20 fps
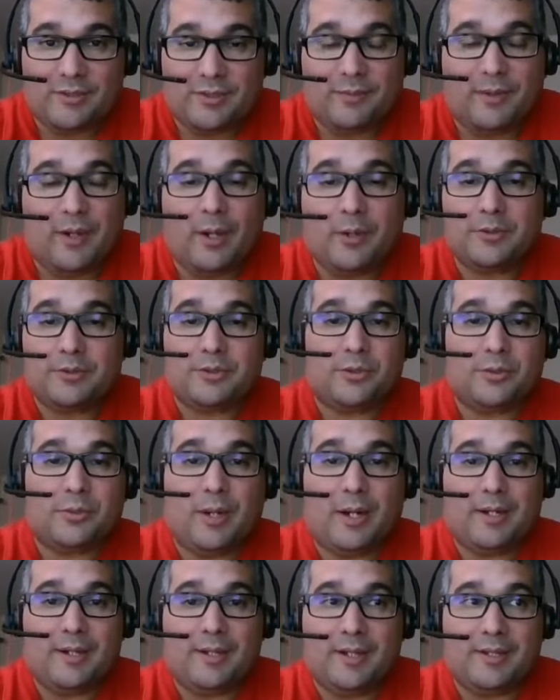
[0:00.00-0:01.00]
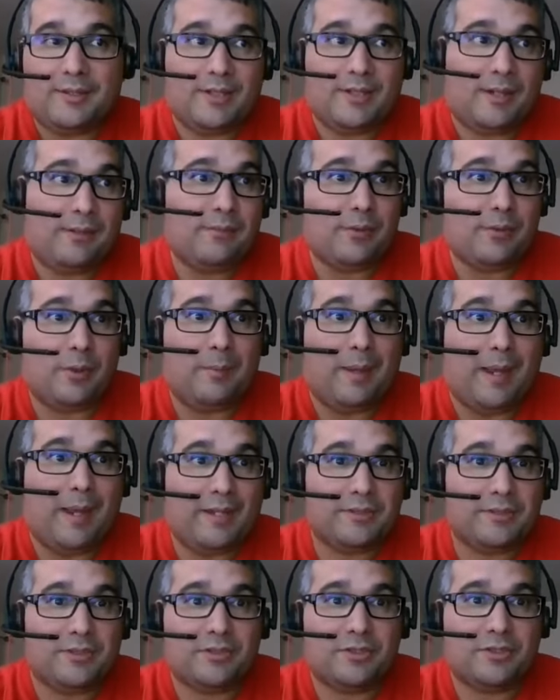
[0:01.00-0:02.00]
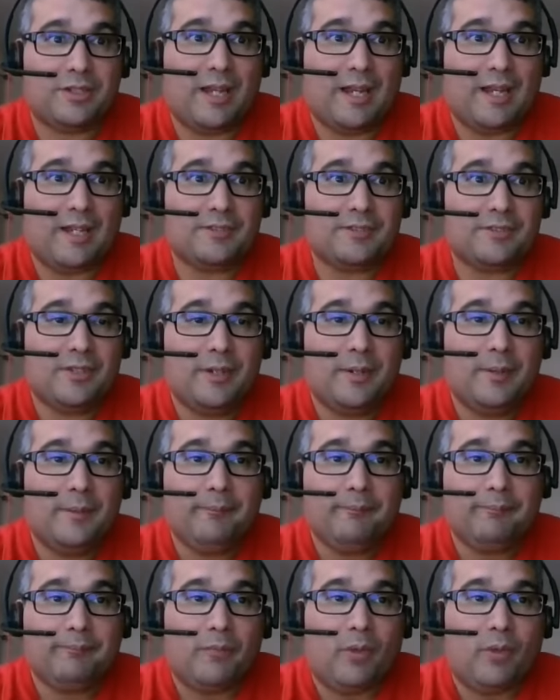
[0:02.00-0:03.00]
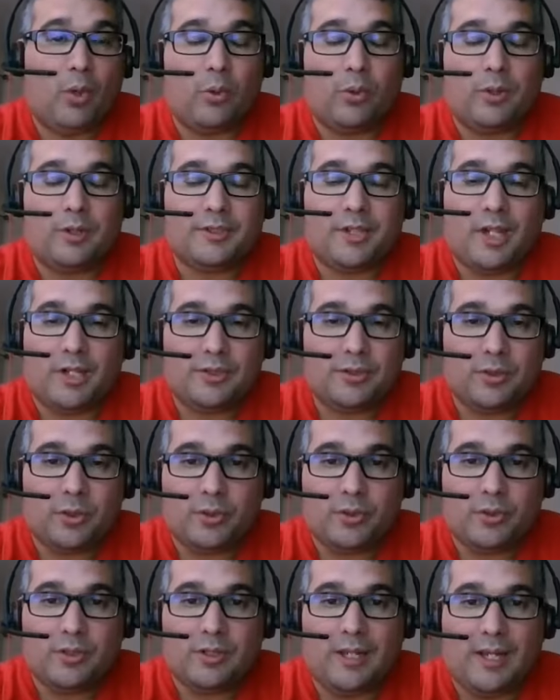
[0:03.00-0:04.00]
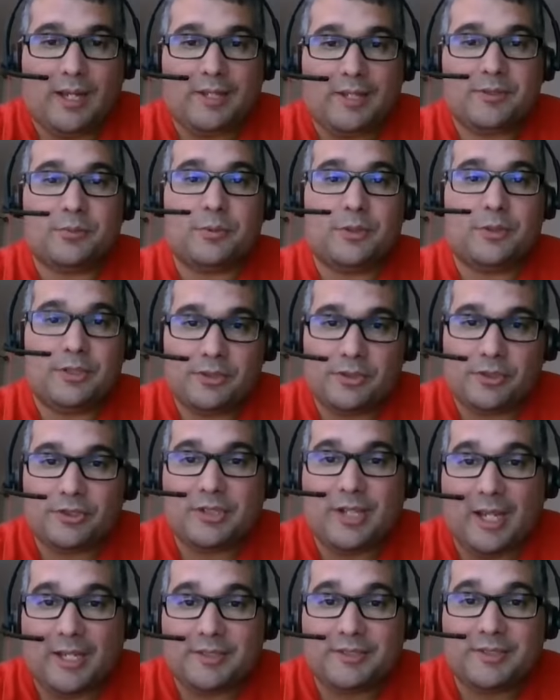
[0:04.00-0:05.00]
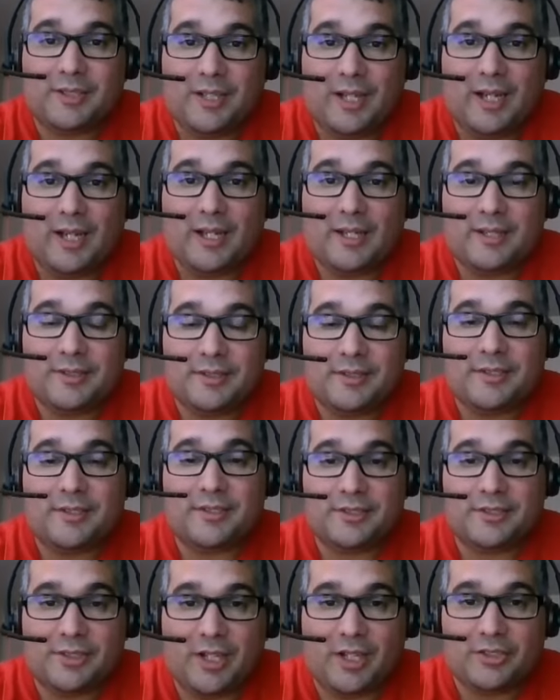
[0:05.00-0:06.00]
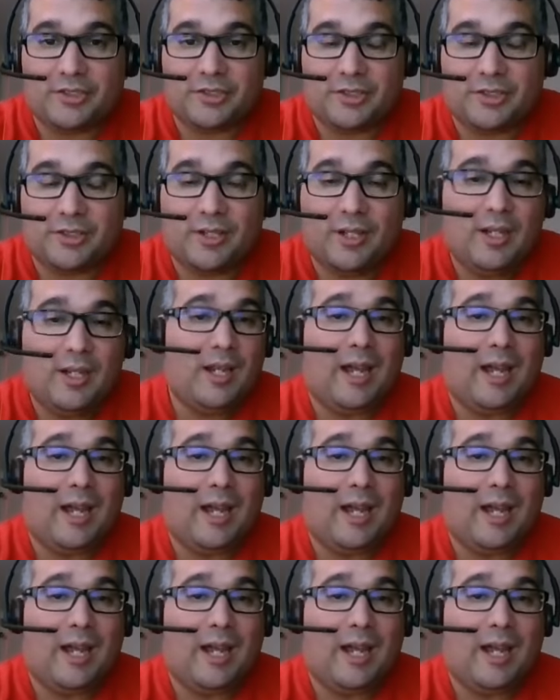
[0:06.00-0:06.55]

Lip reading: If I was to write an essay for a master's class or a doctoral class, research has to guide the discussion.